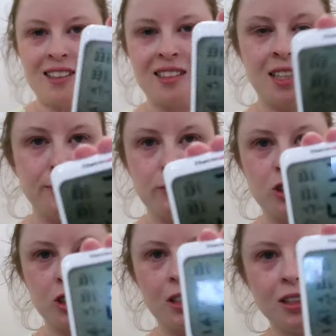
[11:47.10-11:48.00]
is the
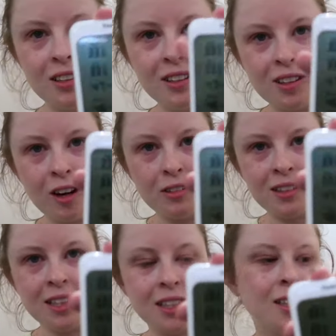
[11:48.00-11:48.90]
temperature
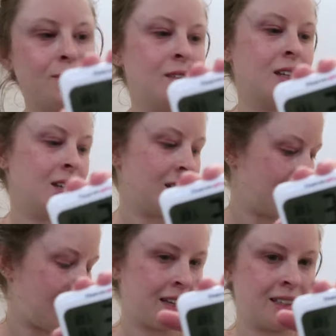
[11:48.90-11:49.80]
currently.
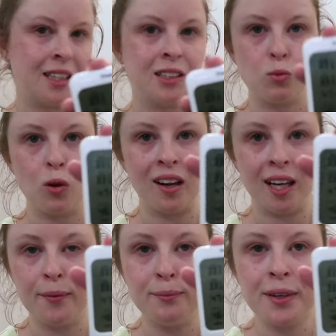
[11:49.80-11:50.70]
And it is, what,
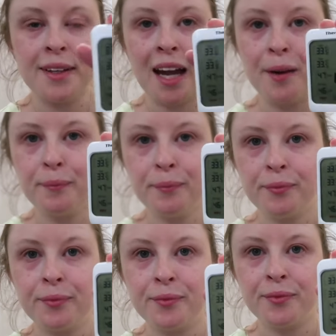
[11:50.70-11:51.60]
11 p.m.?
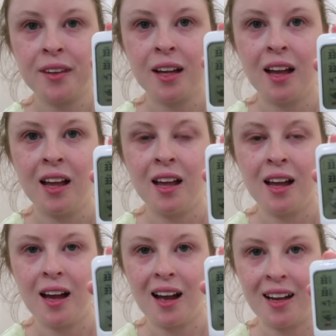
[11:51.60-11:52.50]

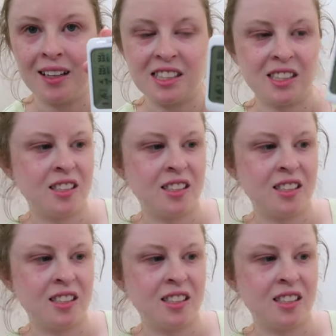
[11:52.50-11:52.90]
And it's